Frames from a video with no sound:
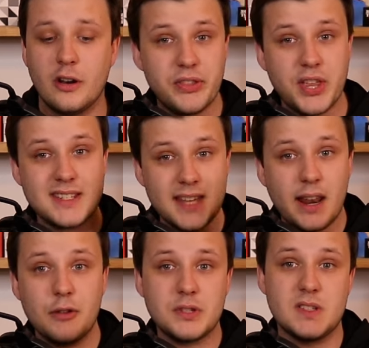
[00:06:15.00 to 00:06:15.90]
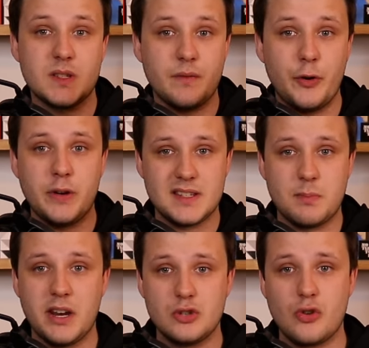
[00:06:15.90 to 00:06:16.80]
But they set out to subvert as
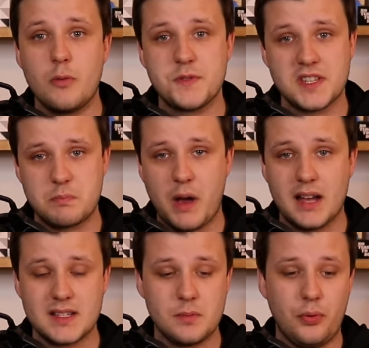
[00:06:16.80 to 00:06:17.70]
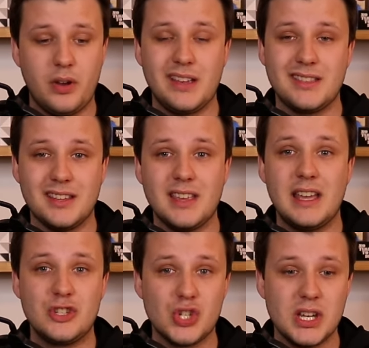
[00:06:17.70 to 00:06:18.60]
many tropes as possible, and I think they
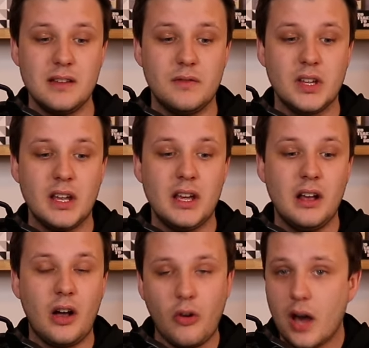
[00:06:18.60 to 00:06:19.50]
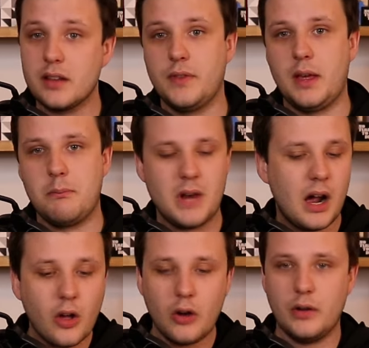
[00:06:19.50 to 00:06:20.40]
achieved a lot of them. Not
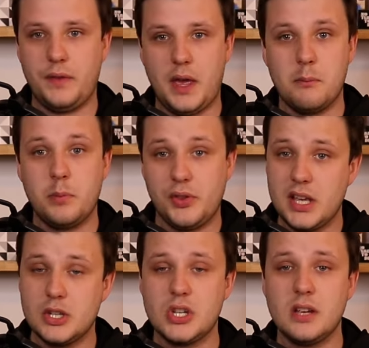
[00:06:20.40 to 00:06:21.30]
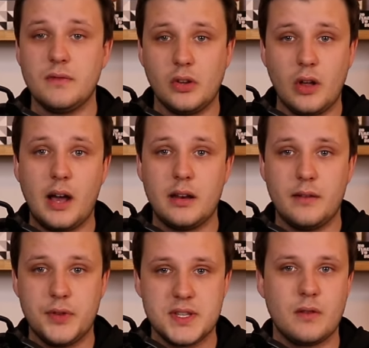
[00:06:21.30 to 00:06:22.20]
all of them, but they achieved a lot
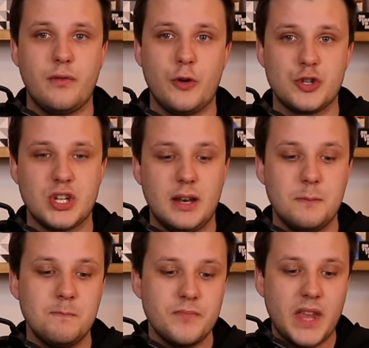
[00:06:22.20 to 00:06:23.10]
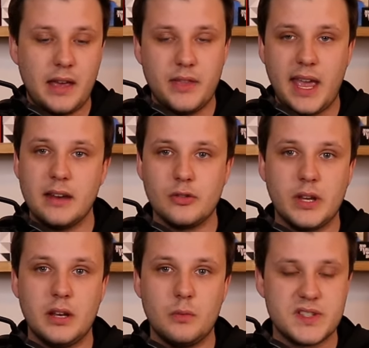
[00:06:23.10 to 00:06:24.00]
of the subversion, and they handled
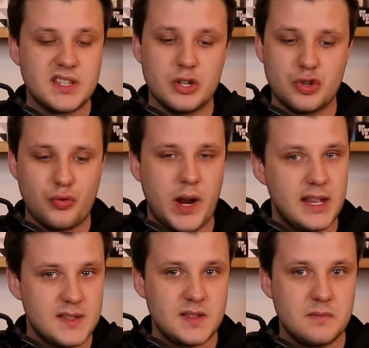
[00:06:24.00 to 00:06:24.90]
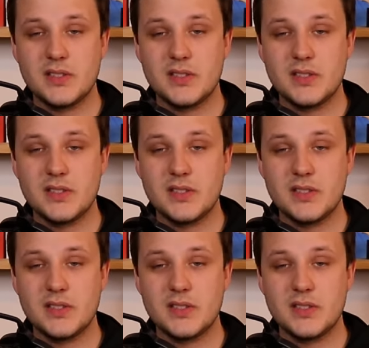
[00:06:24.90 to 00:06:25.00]
it with such grace.